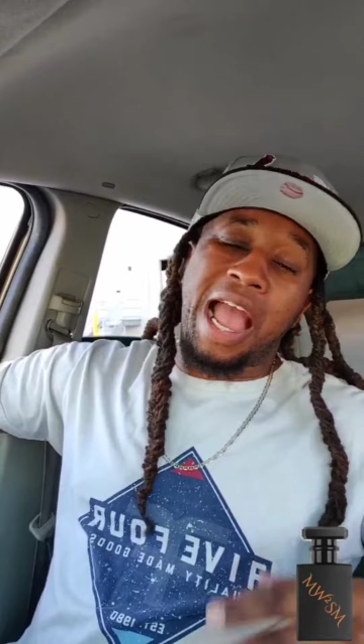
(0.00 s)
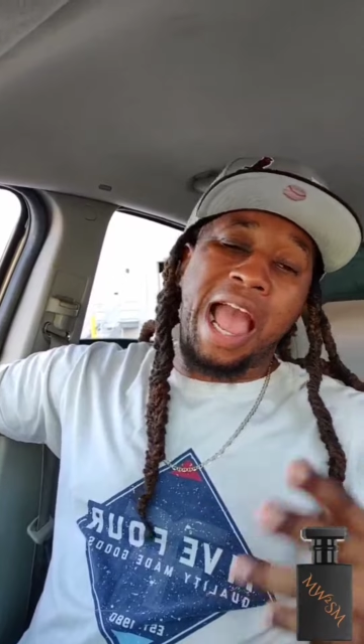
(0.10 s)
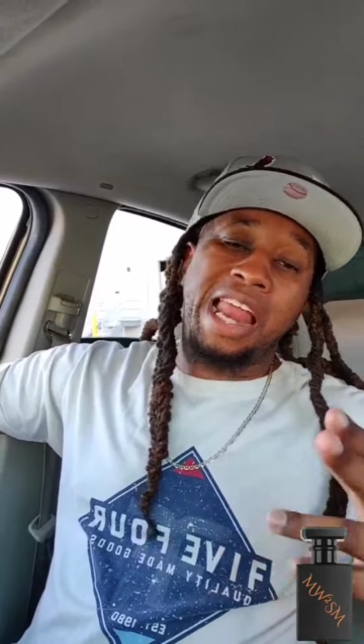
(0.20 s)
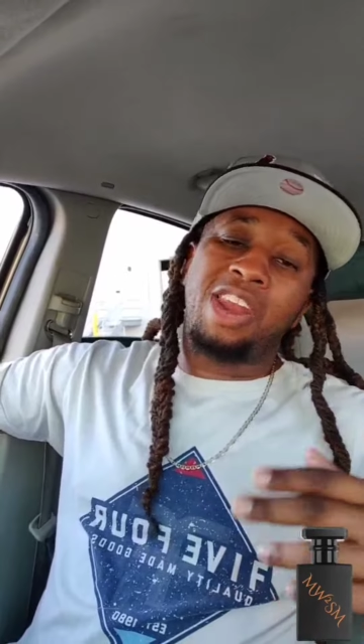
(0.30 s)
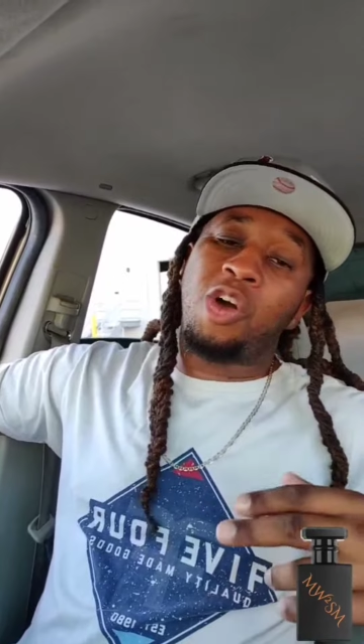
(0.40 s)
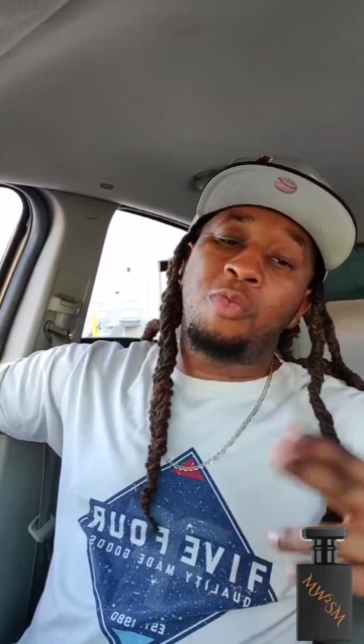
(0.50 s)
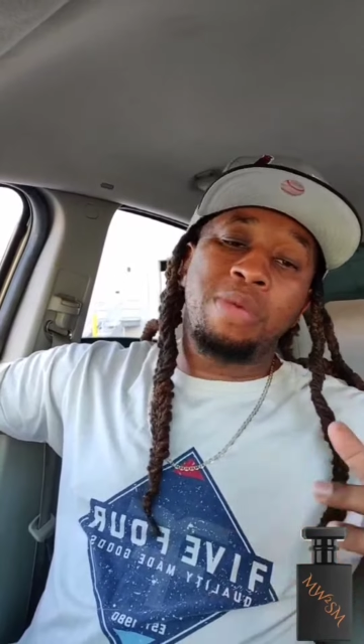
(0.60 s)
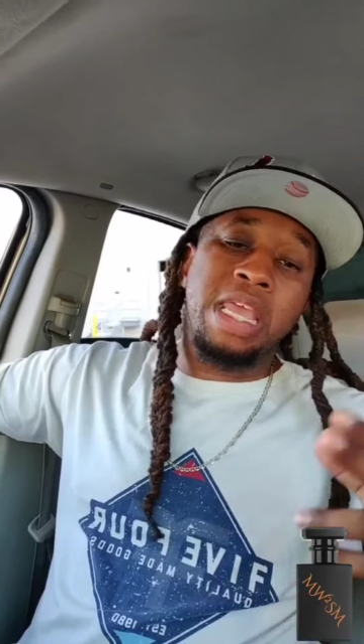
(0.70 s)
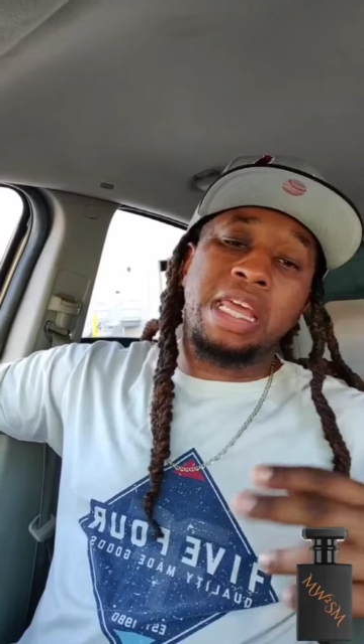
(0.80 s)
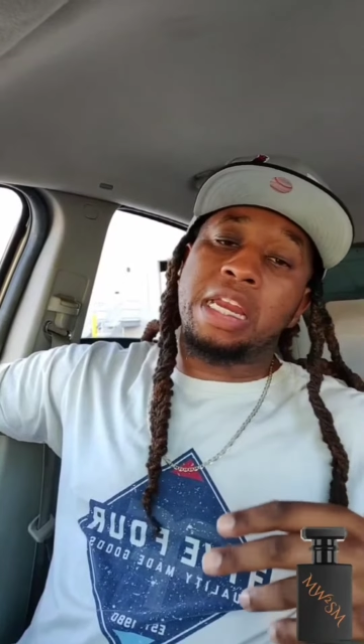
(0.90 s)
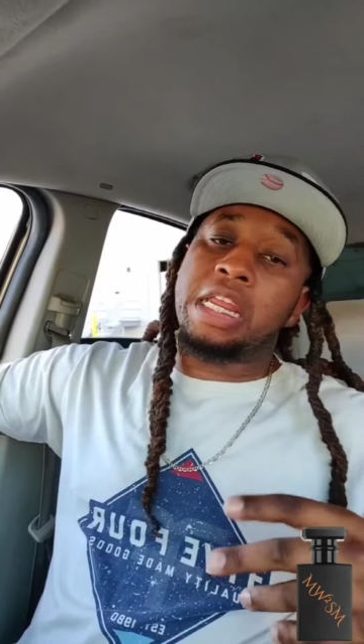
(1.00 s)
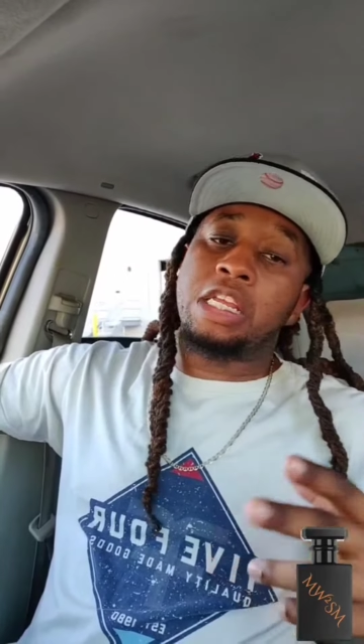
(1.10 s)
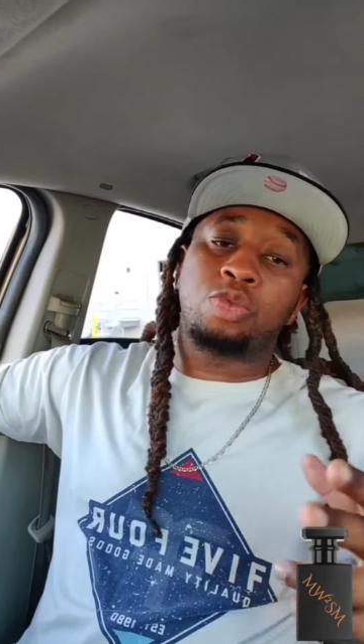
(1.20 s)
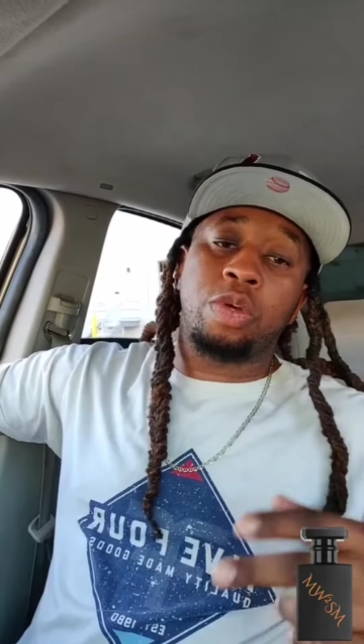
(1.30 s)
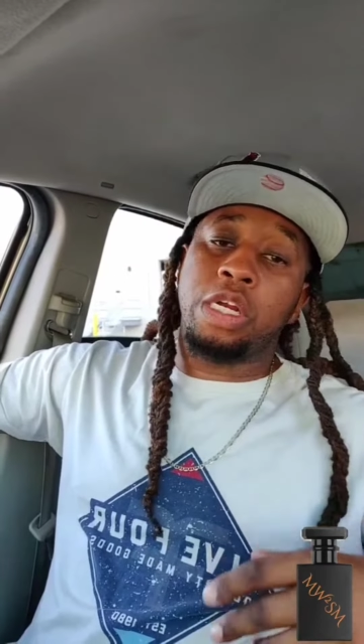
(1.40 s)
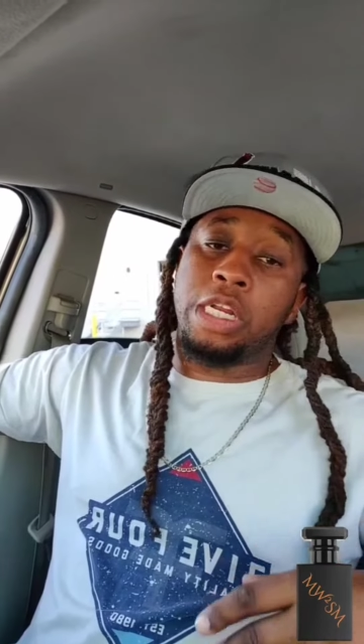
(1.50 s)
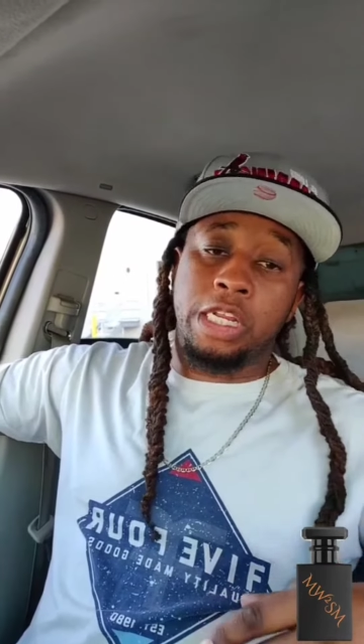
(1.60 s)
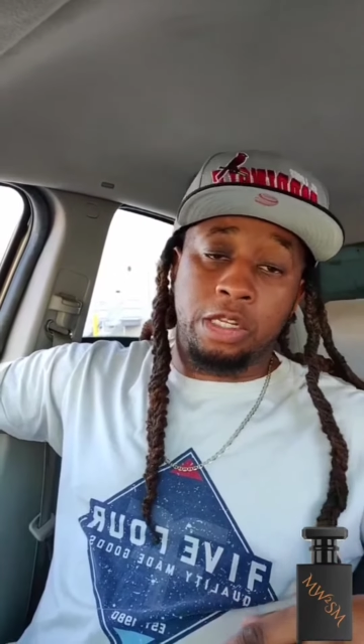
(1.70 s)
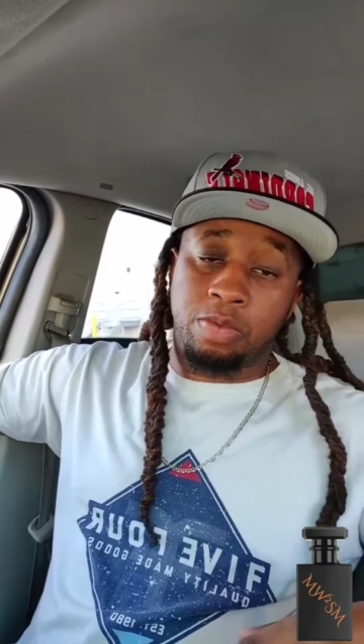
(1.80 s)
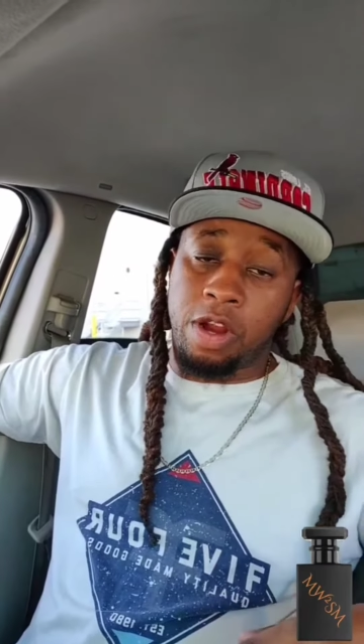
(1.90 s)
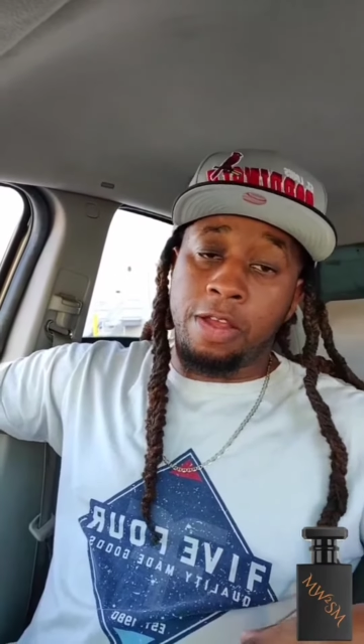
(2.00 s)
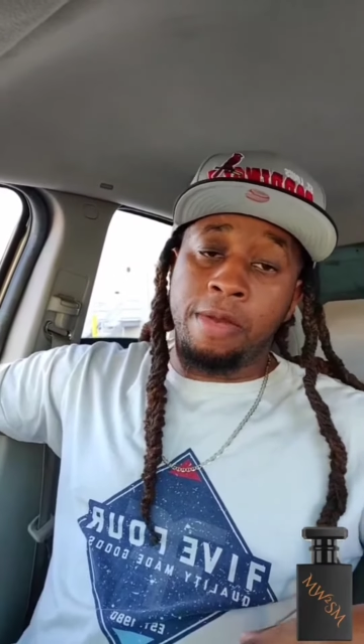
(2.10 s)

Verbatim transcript: High, low, mid. It is what it is, bro.